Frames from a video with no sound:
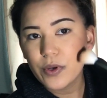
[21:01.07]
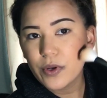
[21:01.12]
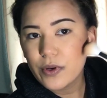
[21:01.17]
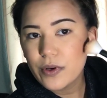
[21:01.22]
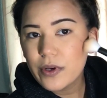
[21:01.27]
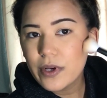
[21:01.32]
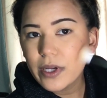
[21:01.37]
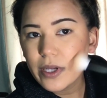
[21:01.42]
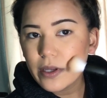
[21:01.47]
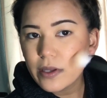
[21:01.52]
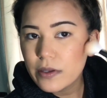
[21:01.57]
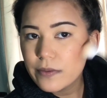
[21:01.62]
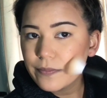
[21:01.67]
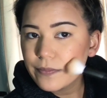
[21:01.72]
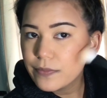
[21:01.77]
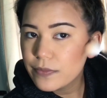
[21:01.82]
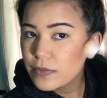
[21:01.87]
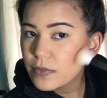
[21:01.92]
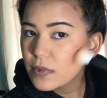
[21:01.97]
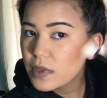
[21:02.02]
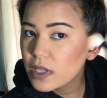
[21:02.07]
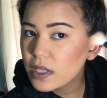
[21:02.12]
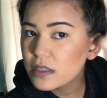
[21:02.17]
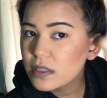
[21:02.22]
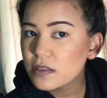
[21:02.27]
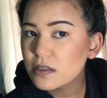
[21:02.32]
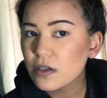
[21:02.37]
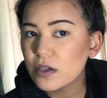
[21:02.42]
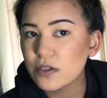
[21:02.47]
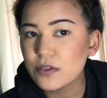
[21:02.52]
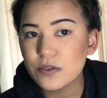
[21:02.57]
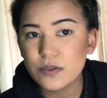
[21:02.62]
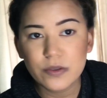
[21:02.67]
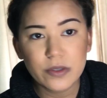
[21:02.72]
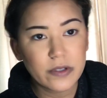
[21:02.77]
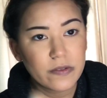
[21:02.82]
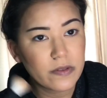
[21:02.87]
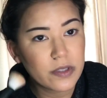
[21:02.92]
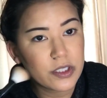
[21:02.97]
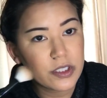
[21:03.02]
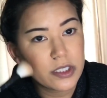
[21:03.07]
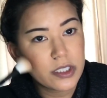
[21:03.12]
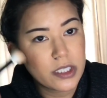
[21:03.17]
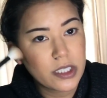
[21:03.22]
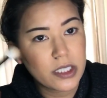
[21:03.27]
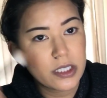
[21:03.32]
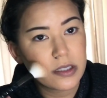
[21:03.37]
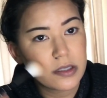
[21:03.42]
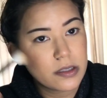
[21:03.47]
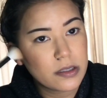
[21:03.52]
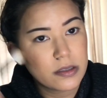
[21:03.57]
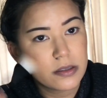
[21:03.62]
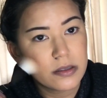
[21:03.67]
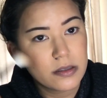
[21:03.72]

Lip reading: Alright, that's contour of the cheeks.